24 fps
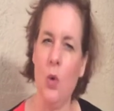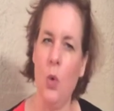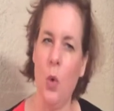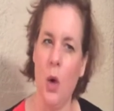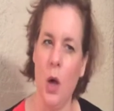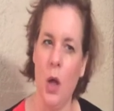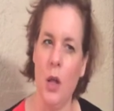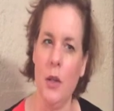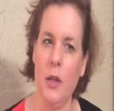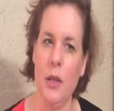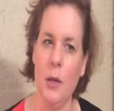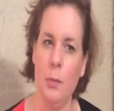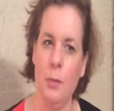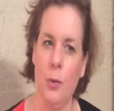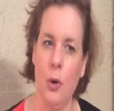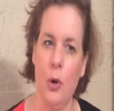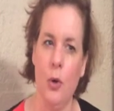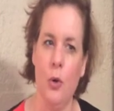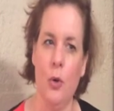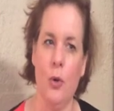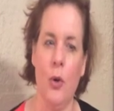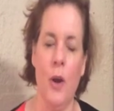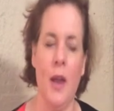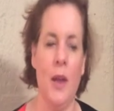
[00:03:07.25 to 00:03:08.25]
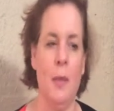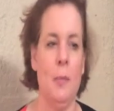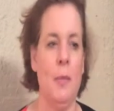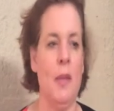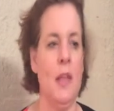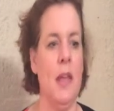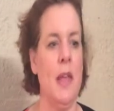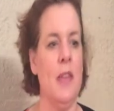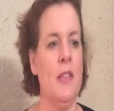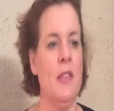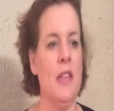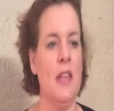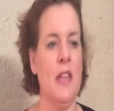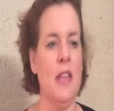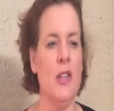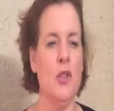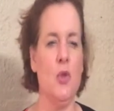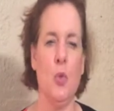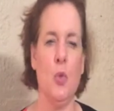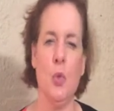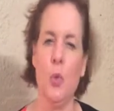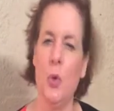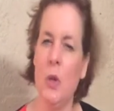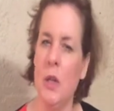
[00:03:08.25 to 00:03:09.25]
quality programming, and the
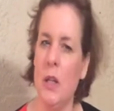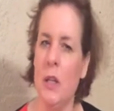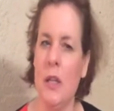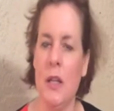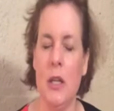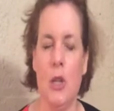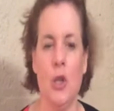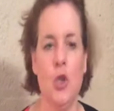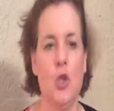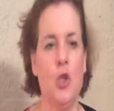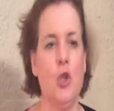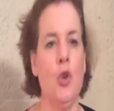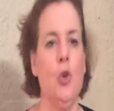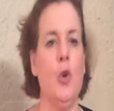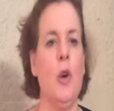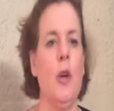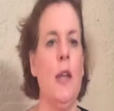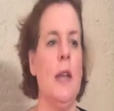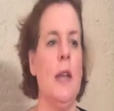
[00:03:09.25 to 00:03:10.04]
kids really enjoy